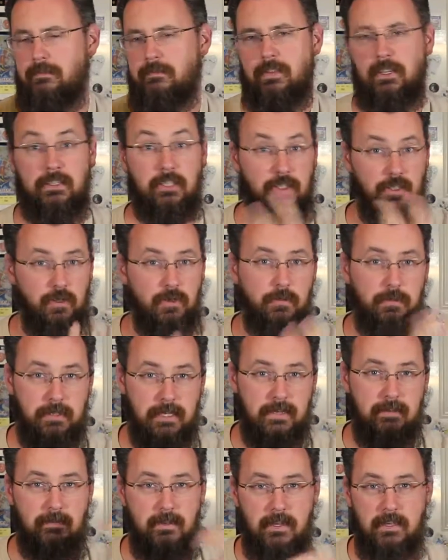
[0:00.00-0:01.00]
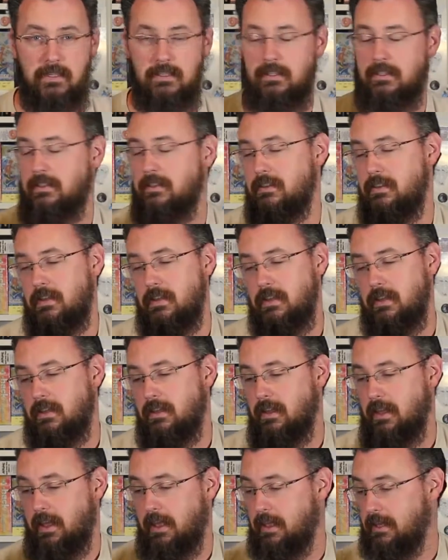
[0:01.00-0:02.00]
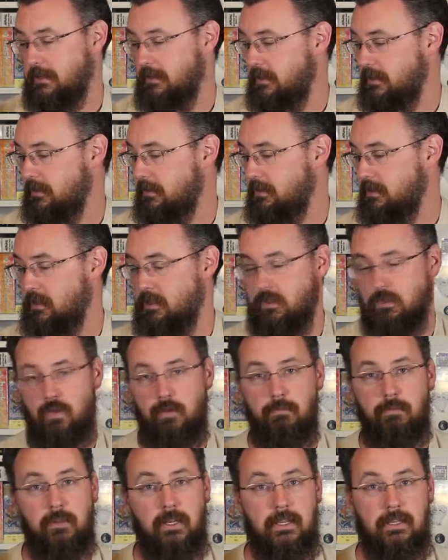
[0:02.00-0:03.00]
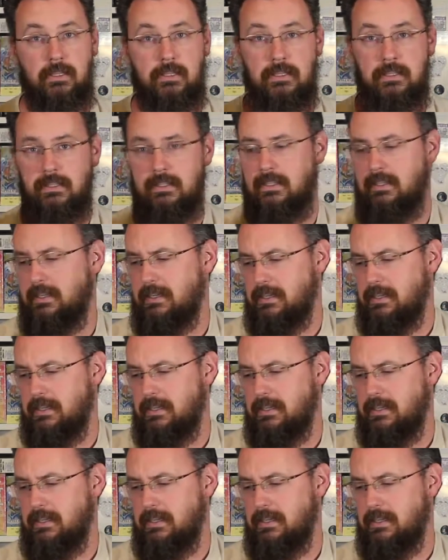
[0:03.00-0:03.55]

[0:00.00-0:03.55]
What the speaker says: like the tube TVs, and you can play this.